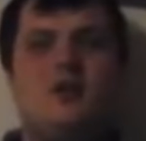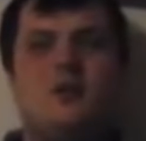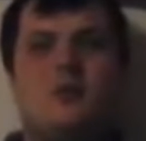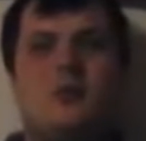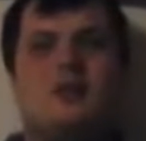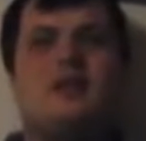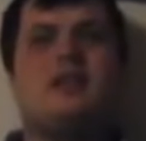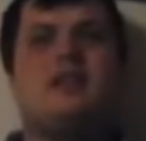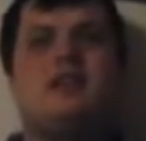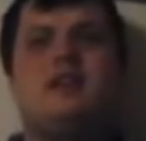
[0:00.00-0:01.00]
what I
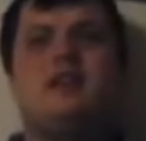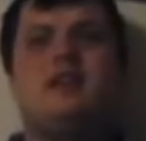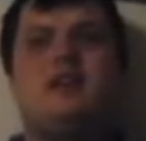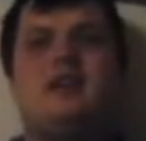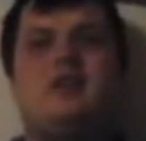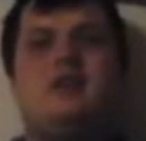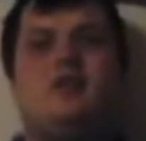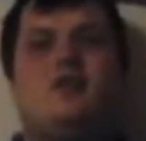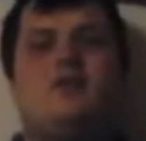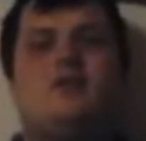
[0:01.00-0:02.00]
think
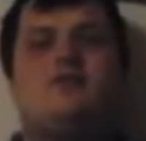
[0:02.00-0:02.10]
of the